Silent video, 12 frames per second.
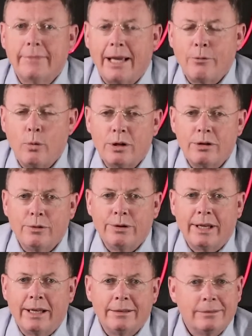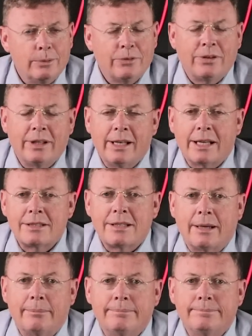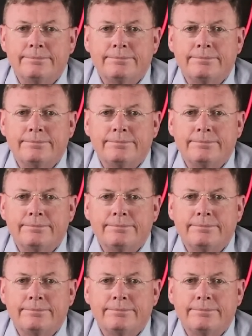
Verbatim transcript: Have a wonderful day. We'll see you next time.